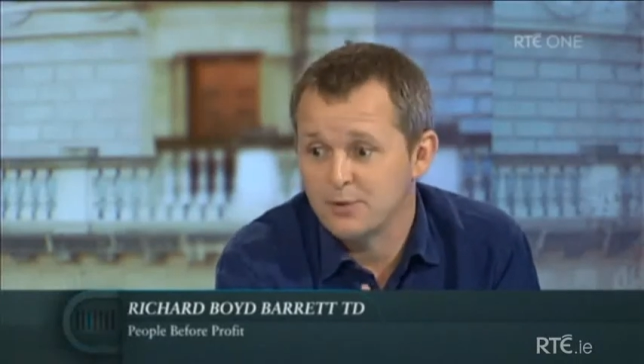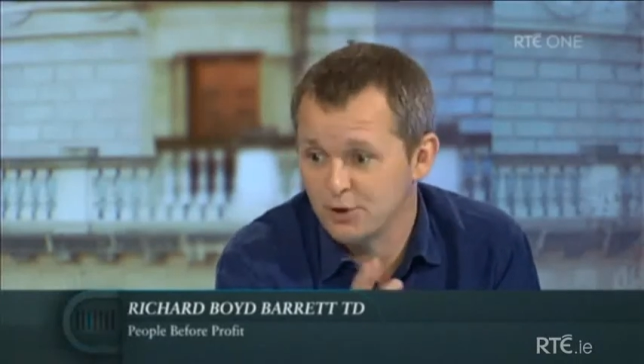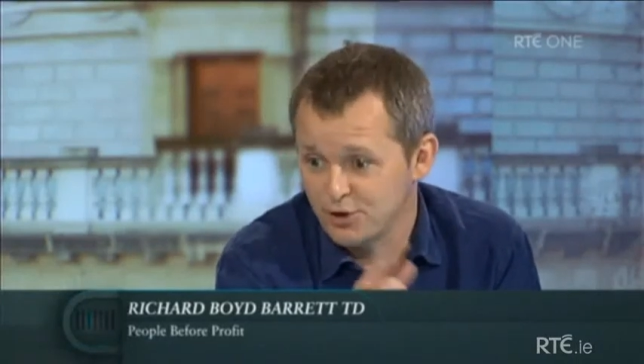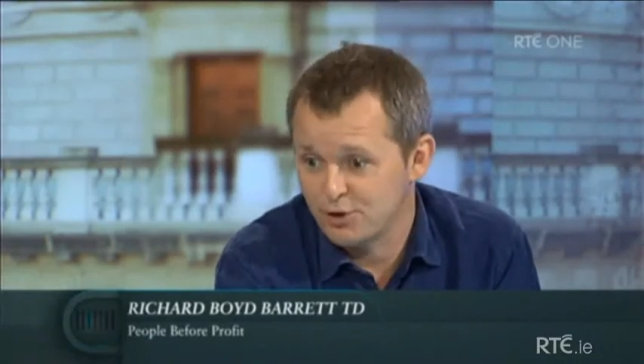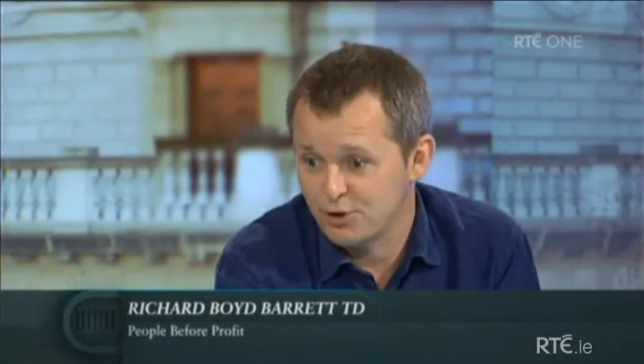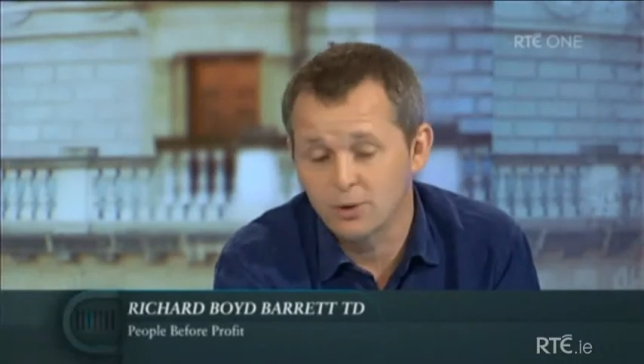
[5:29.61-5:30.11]

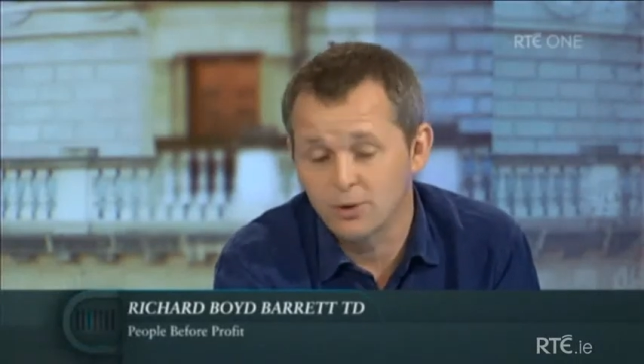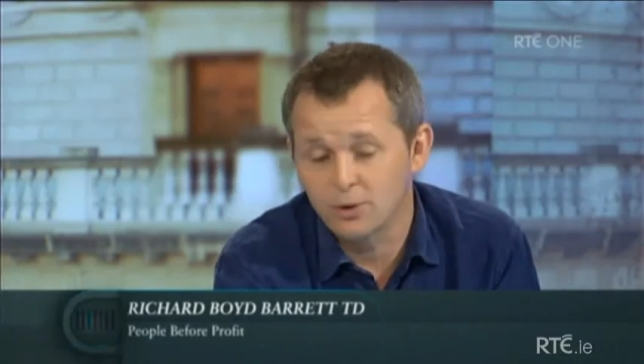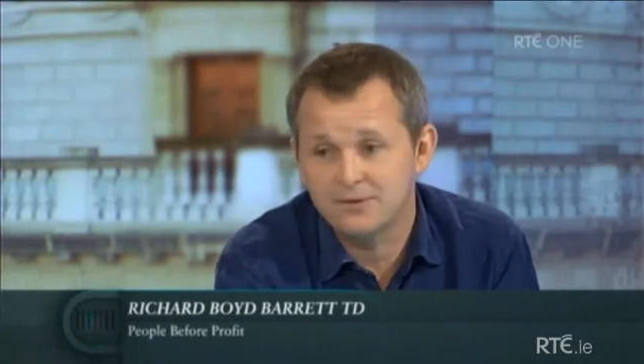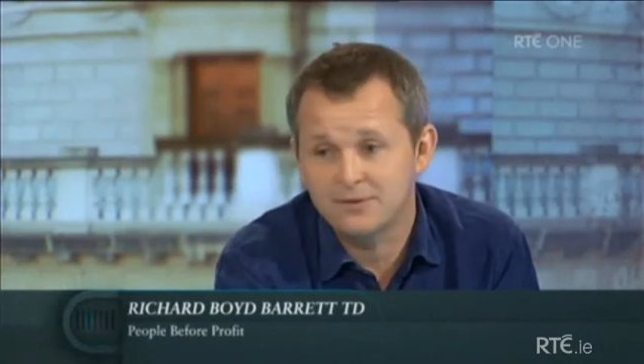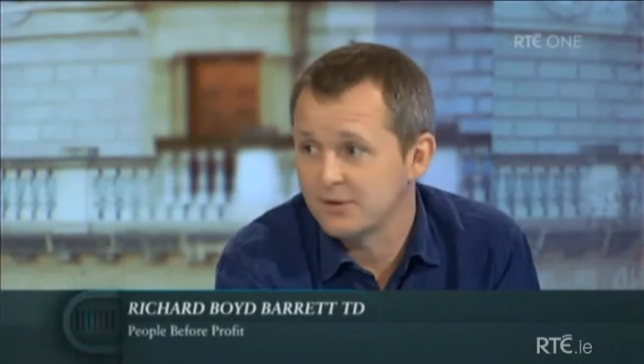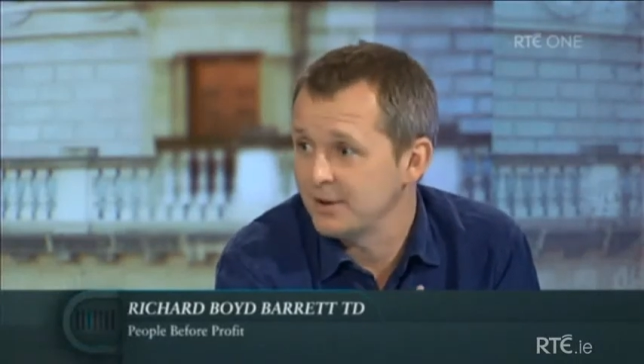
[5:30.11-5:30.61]
just shortly
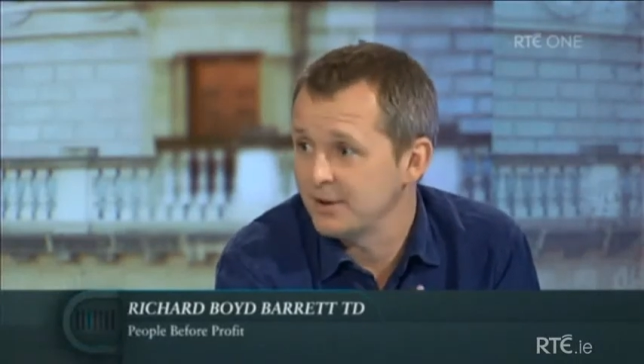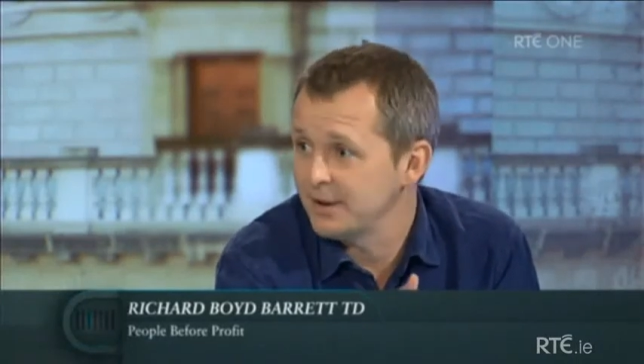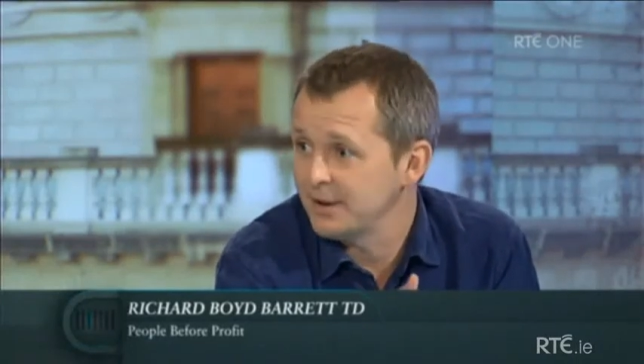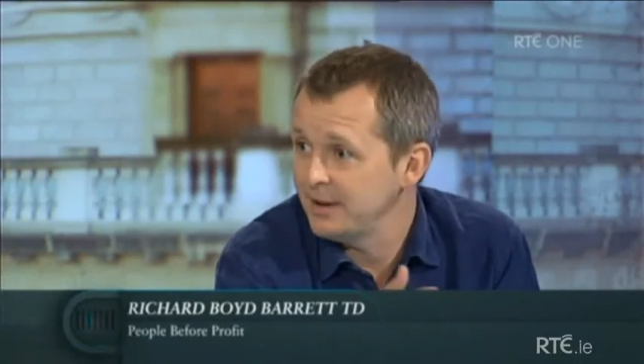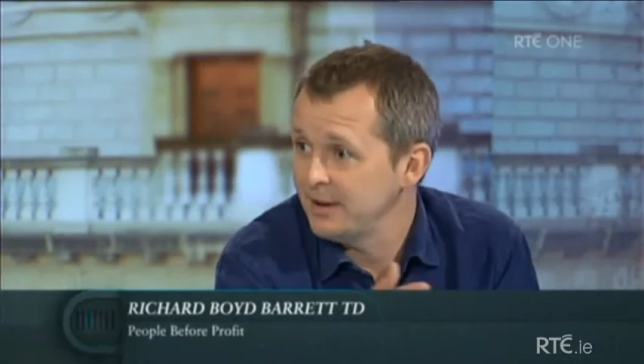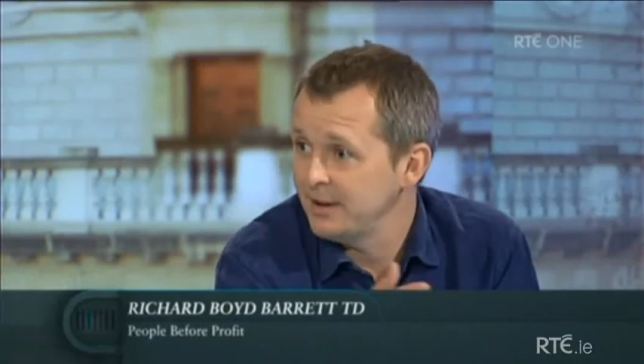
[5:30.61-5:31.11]
after
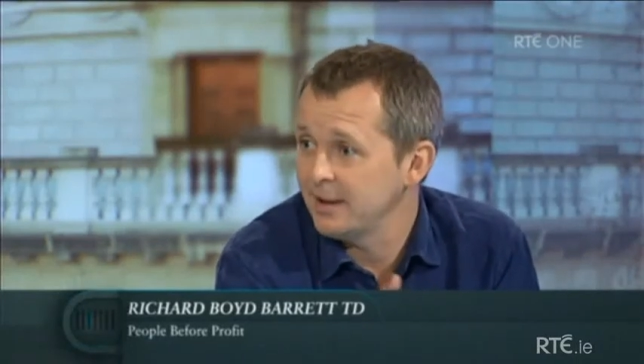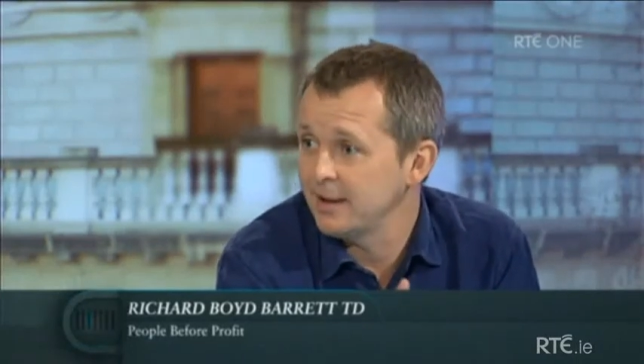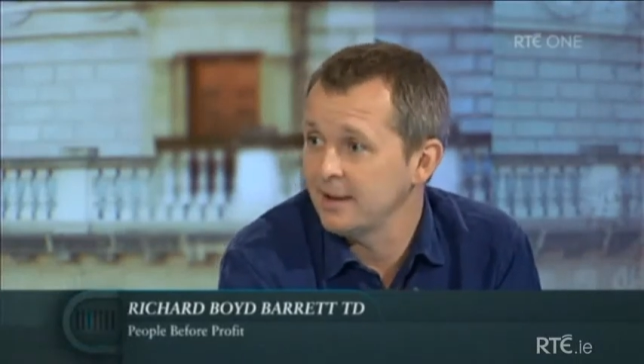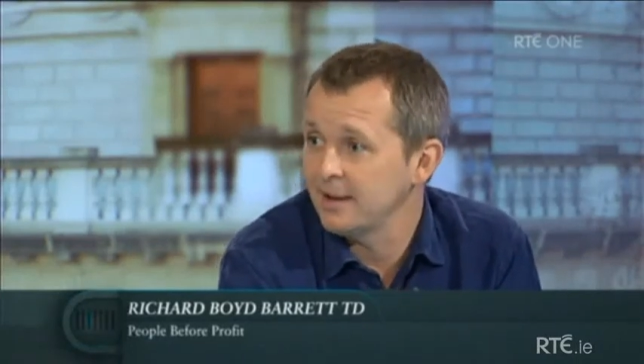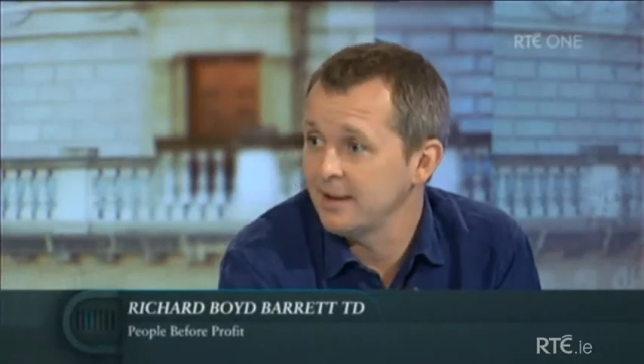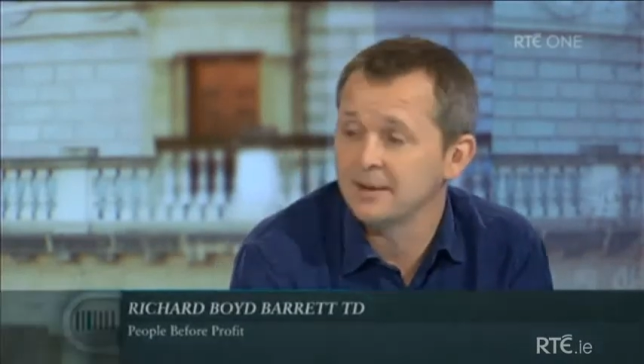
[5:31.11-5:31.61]
the
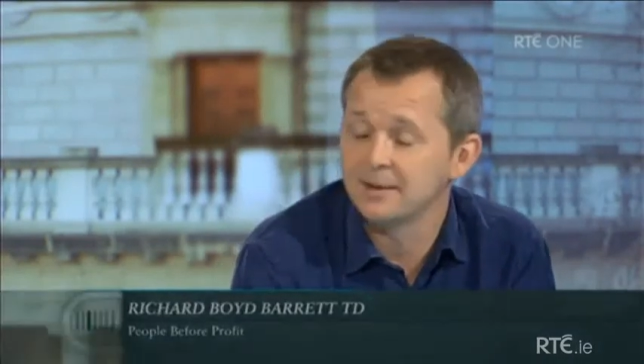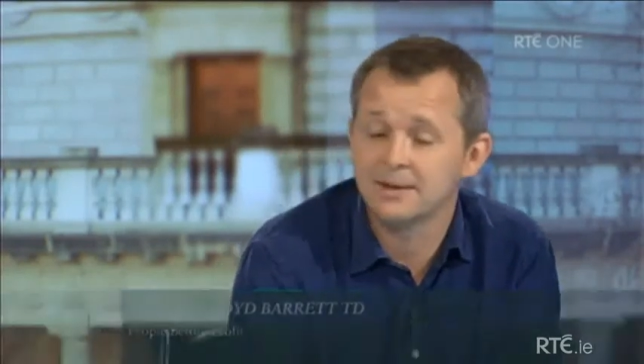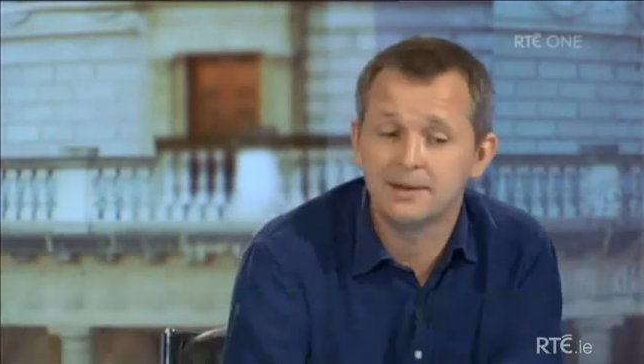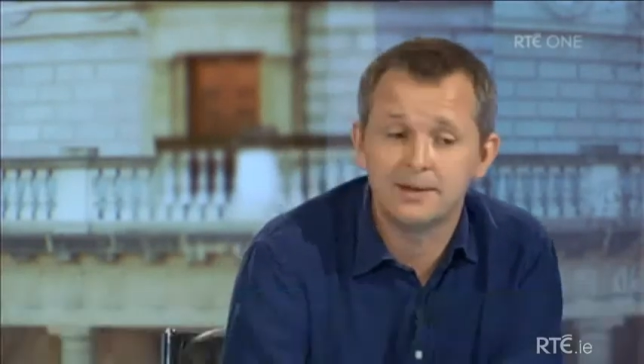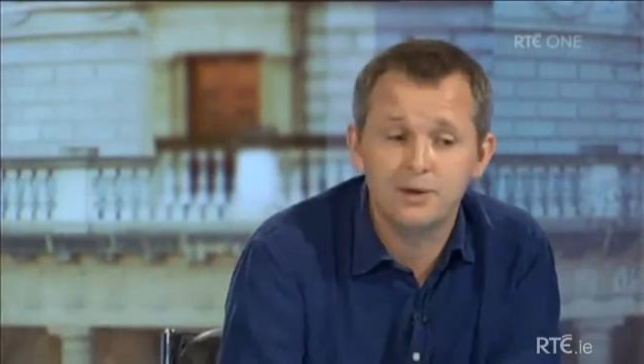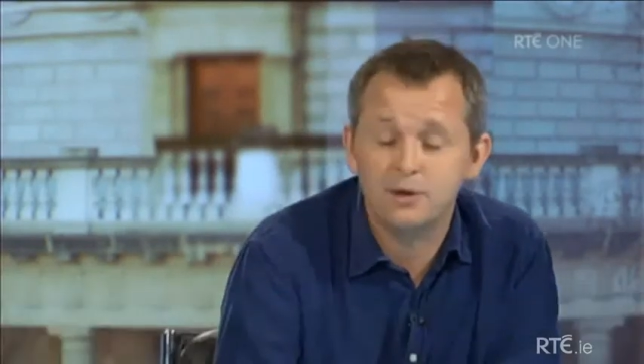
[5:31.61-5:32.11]

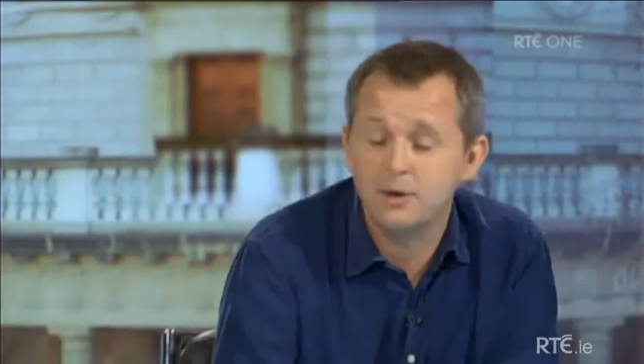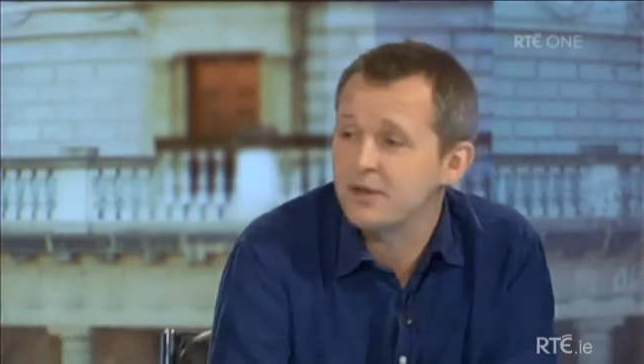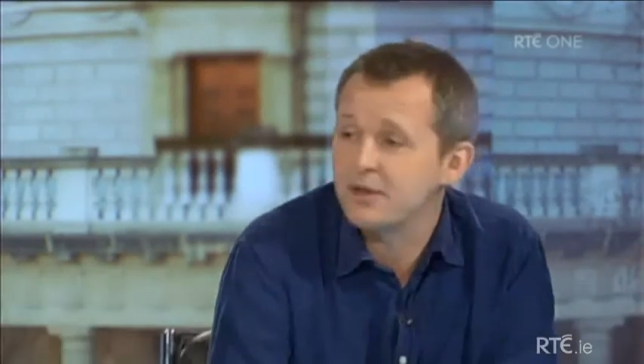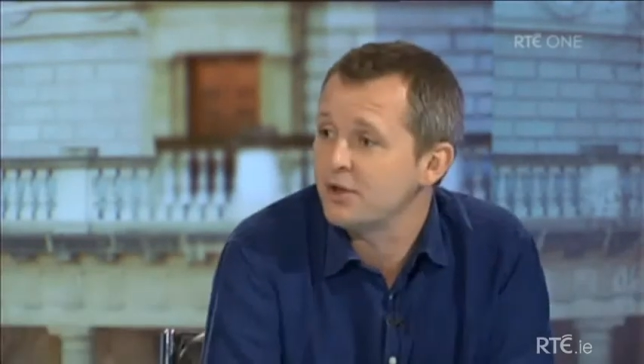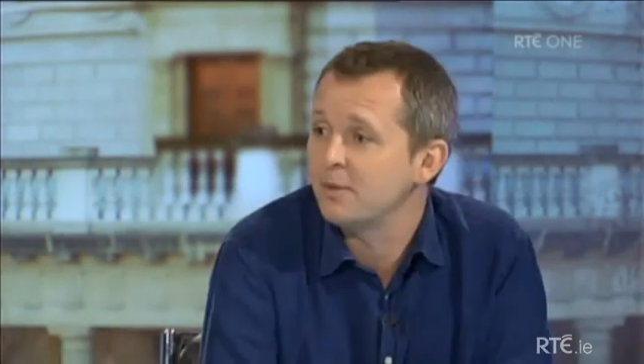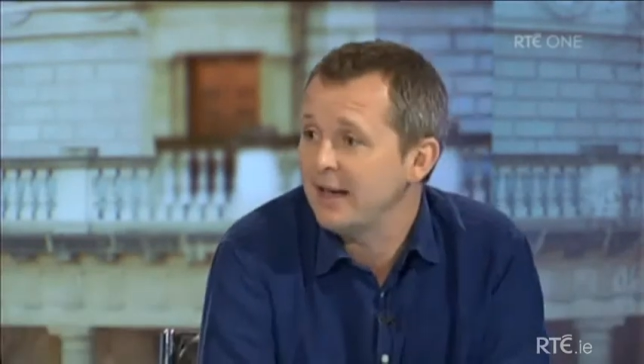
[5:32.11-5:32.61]
uh, new
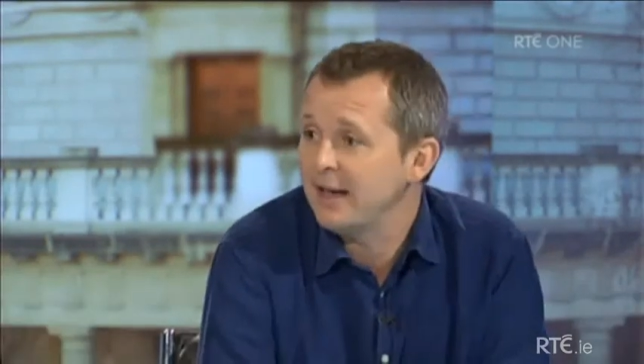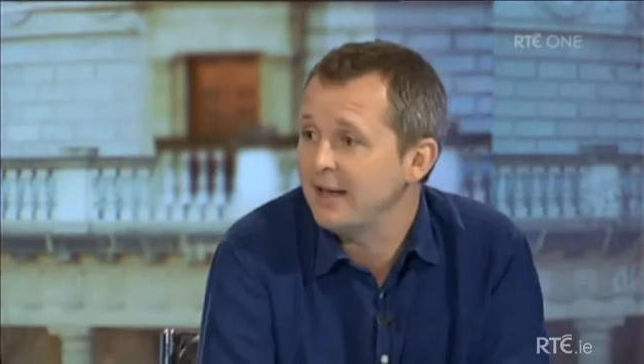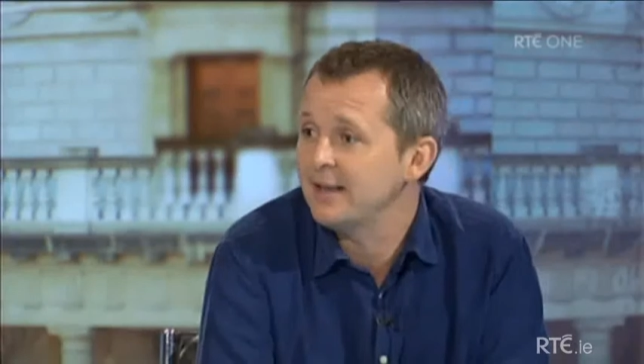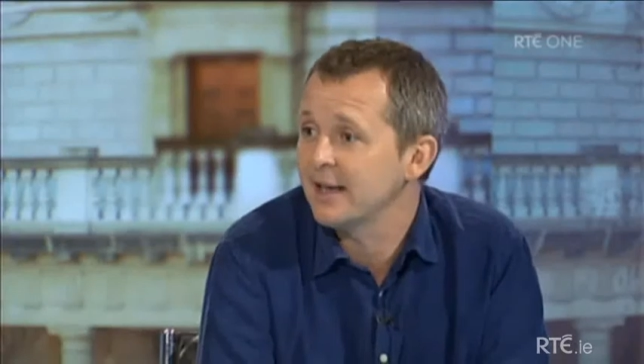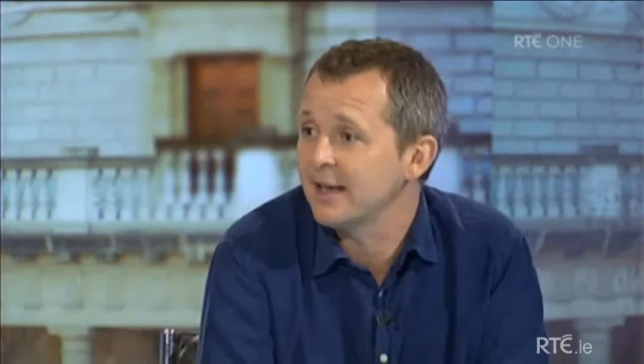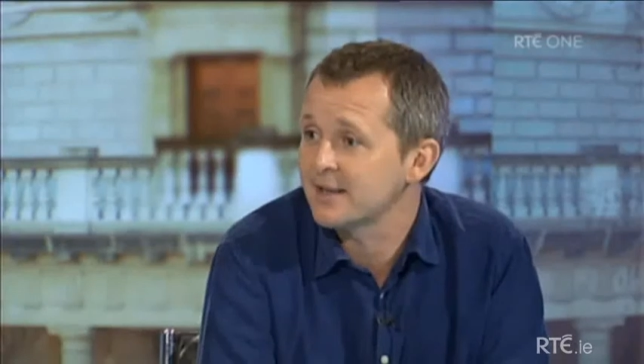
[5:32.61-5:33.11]
commissioner
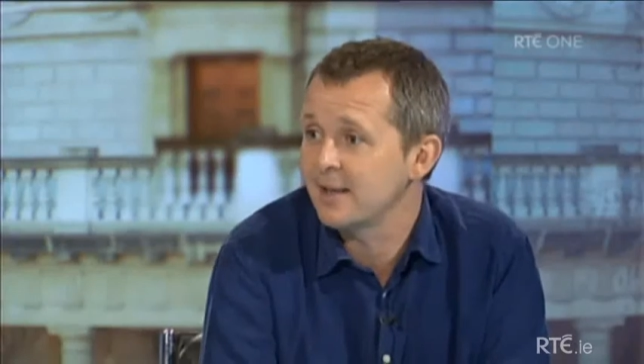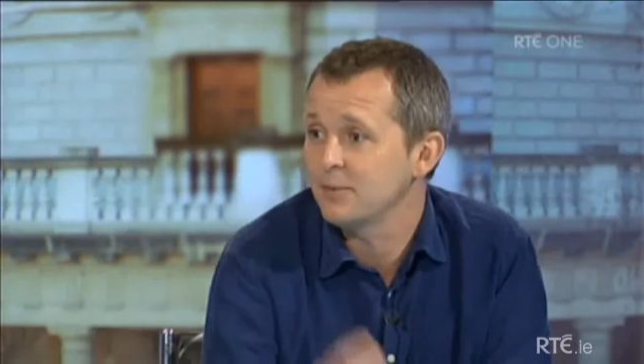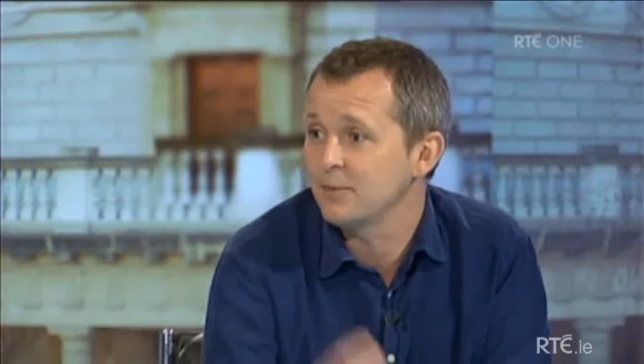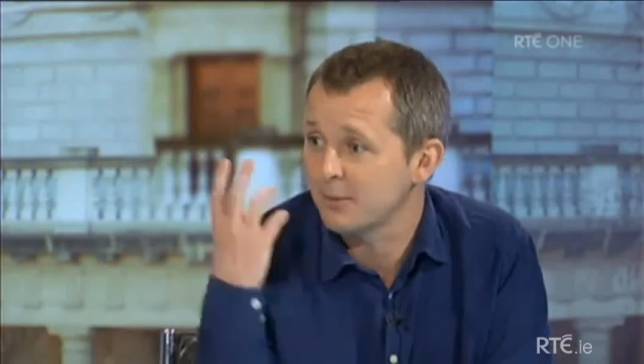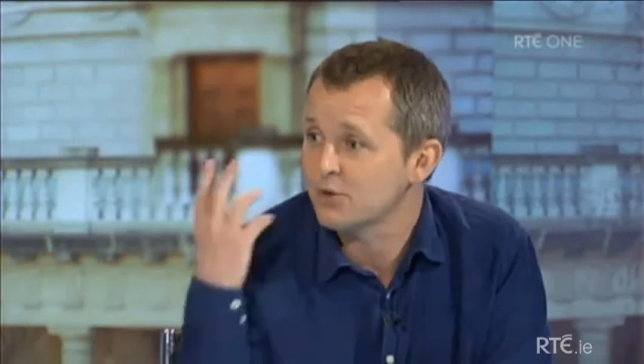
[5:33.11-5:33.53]
made that statement.